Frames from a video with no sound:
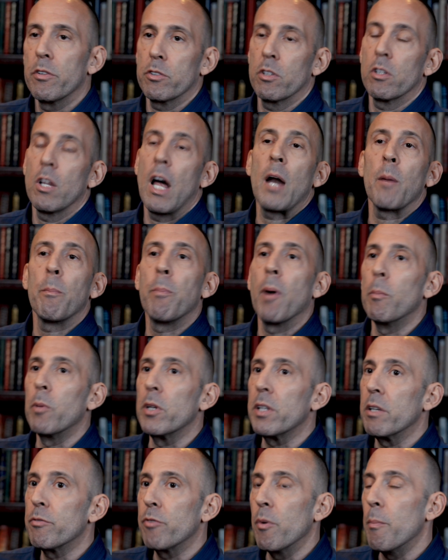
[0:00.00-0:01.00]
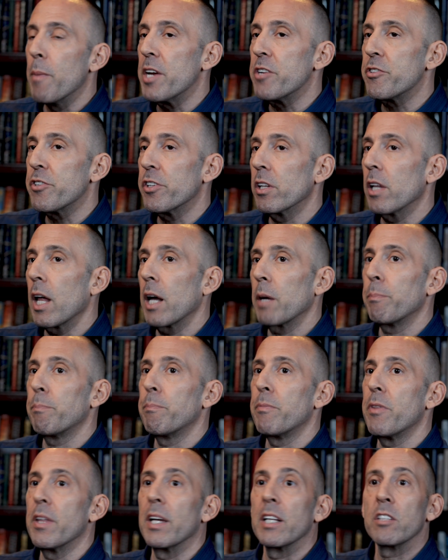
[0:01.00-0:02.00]
There's a lot of public information, a lot of
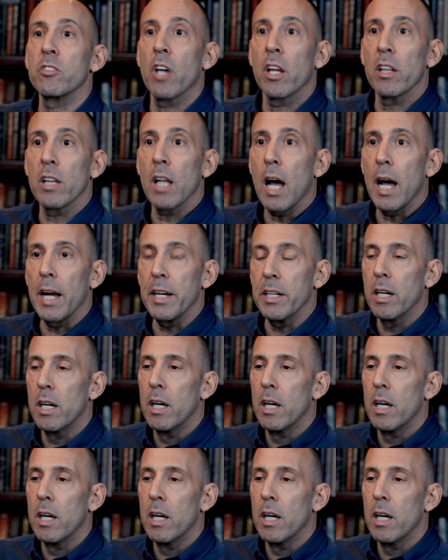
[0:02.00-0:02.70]
things online.